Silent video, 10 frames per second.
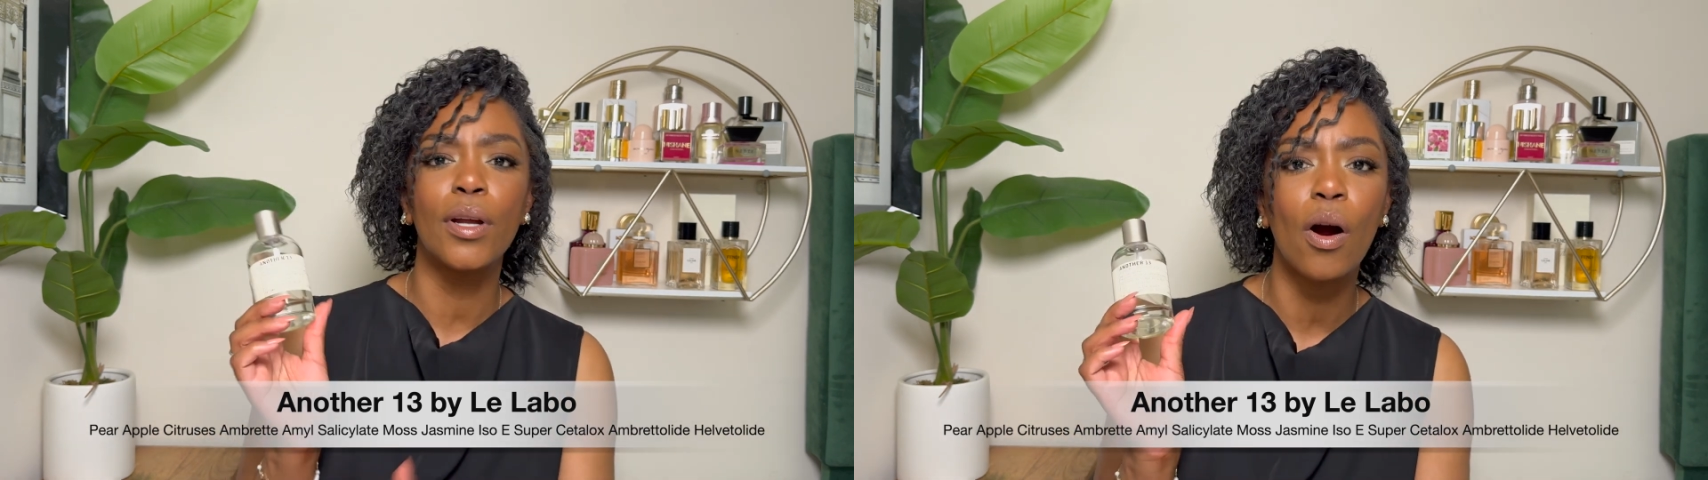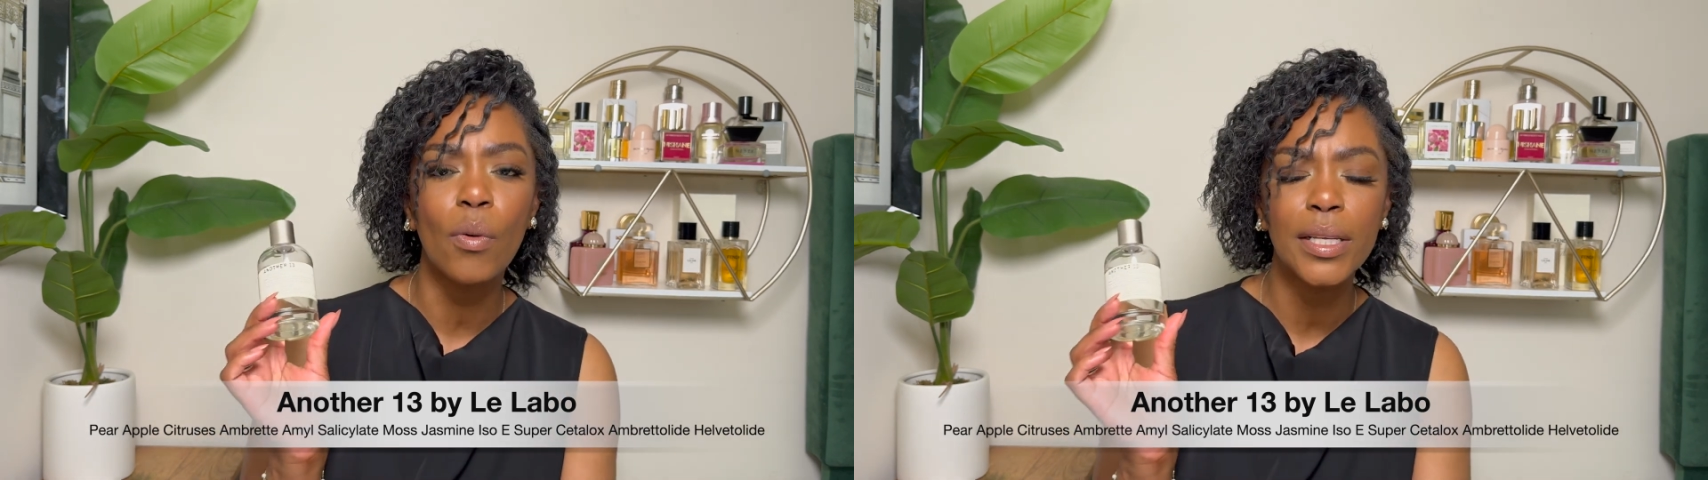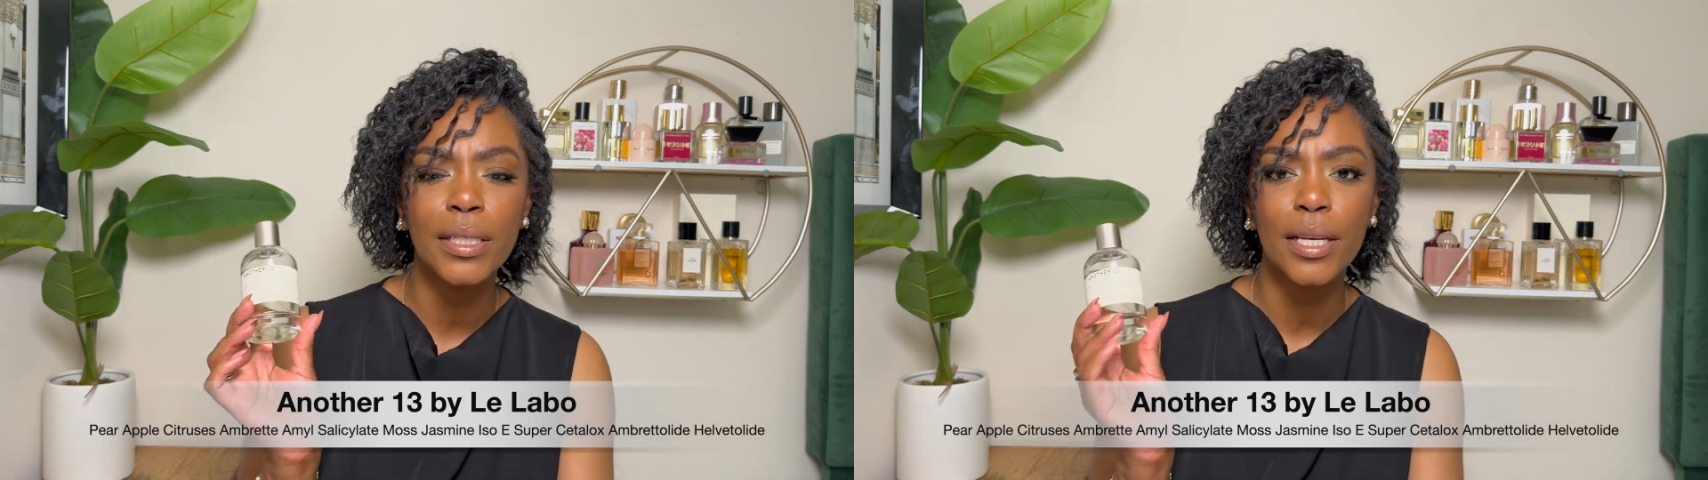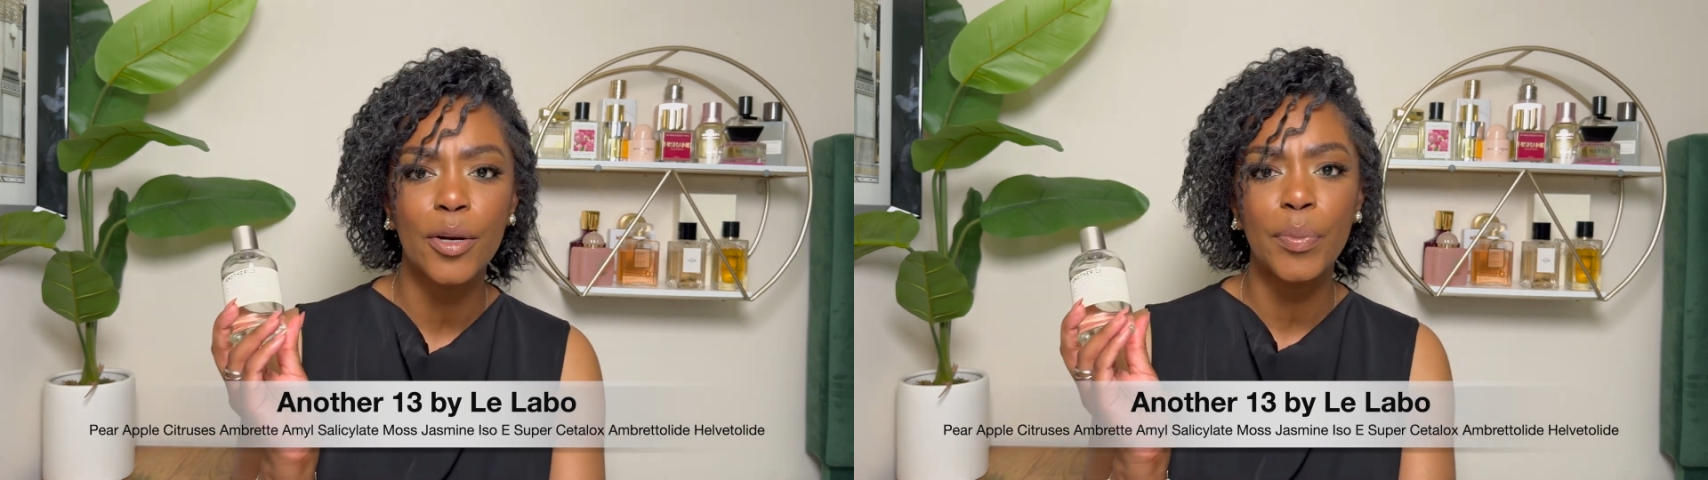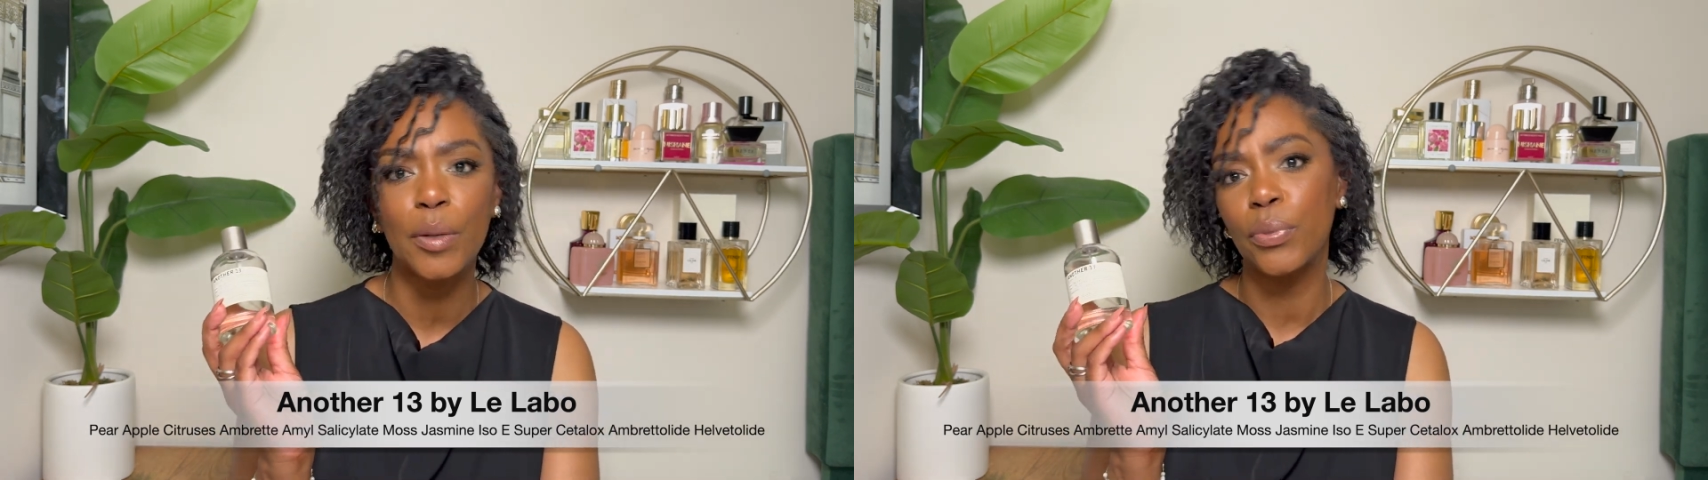always hear
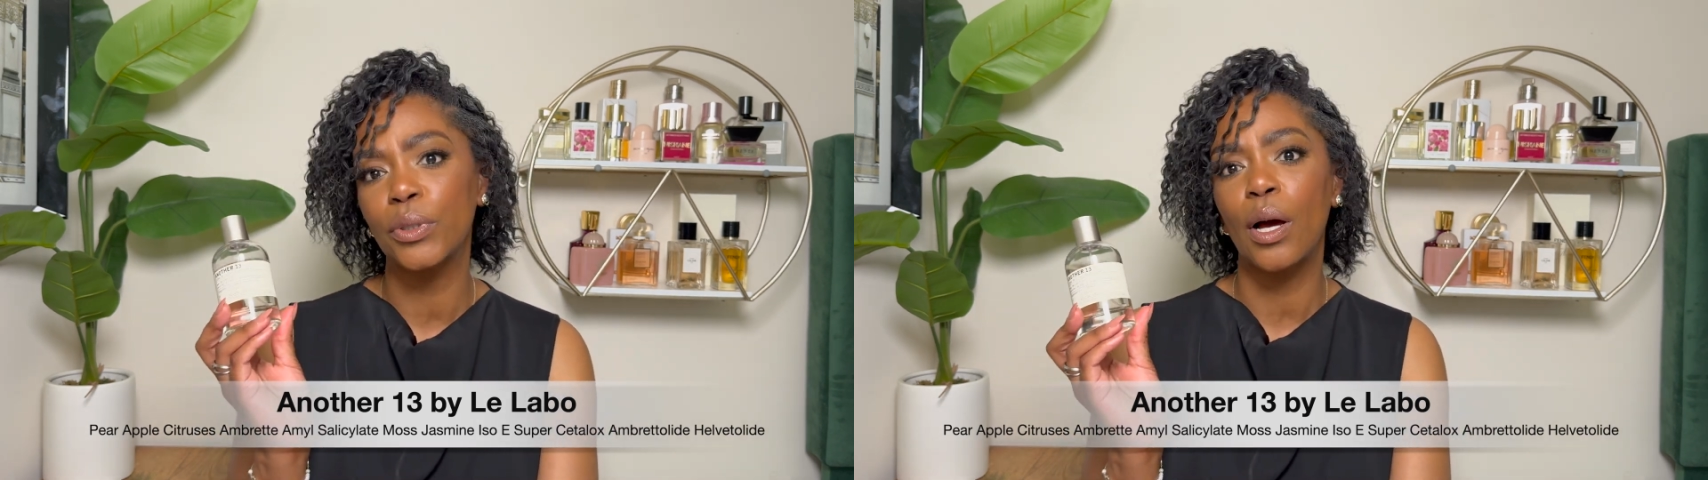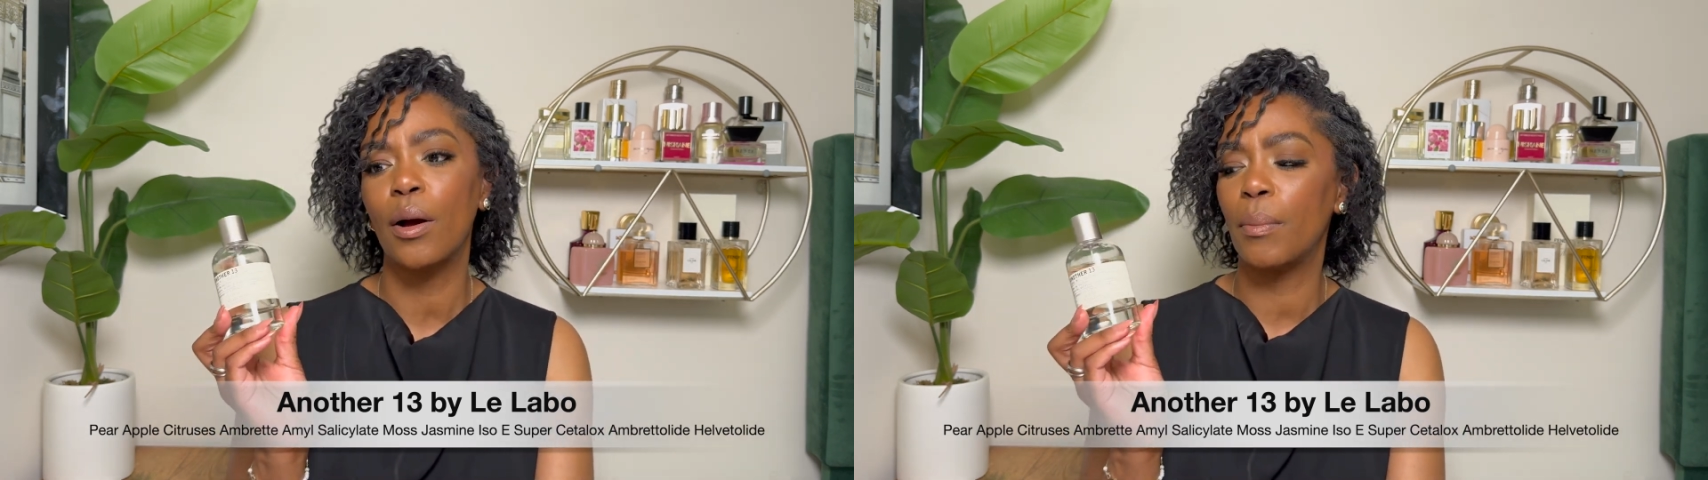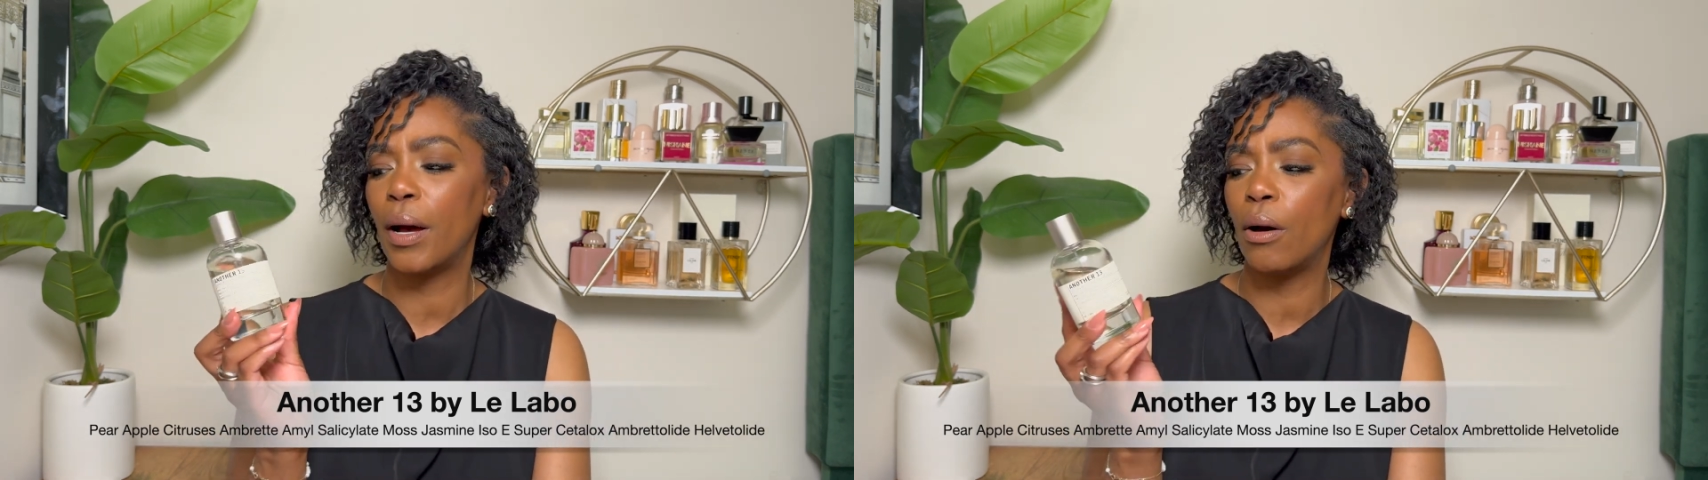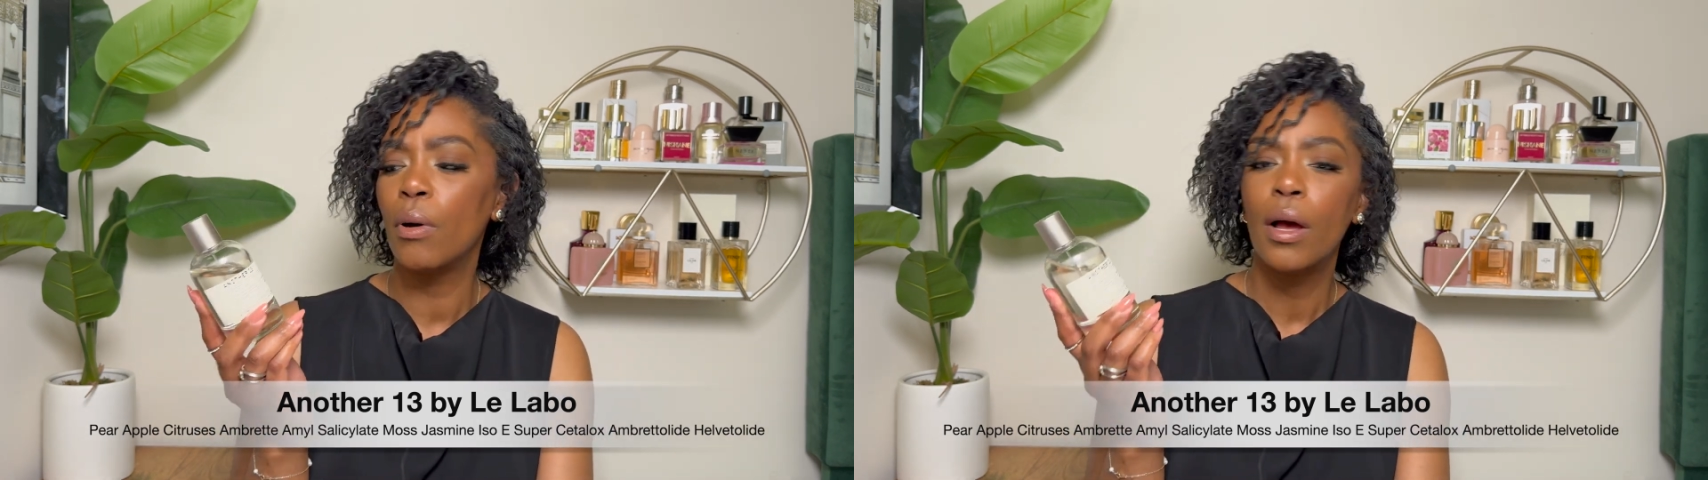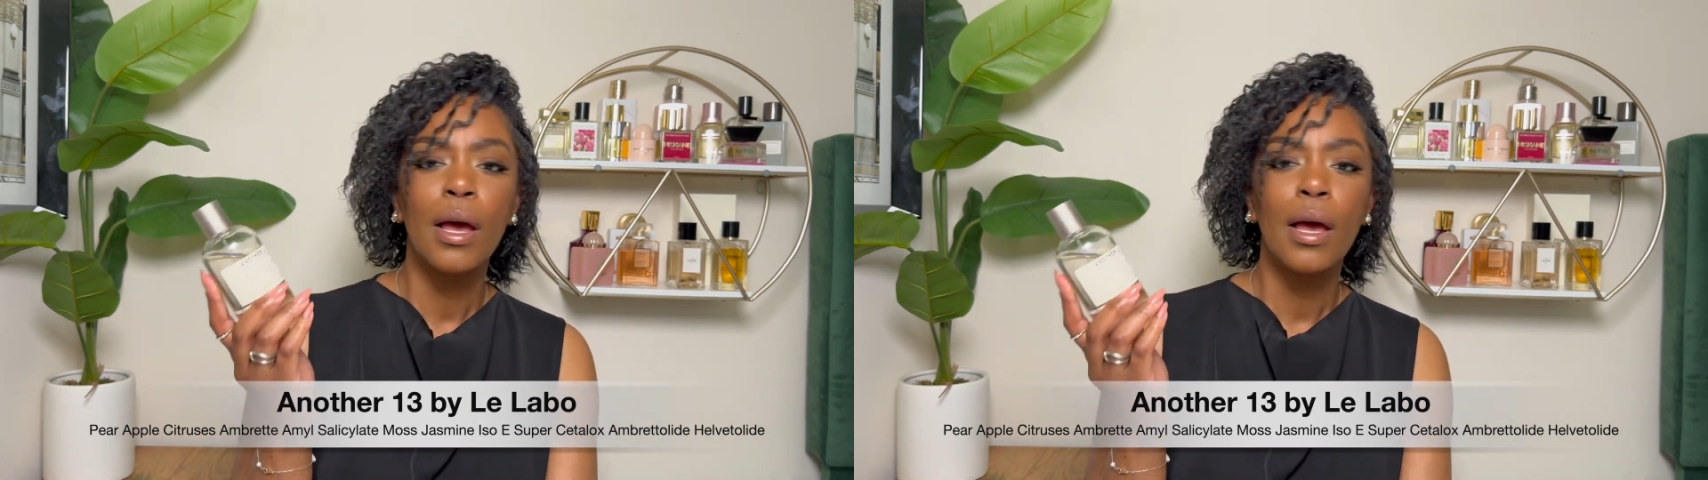people talk about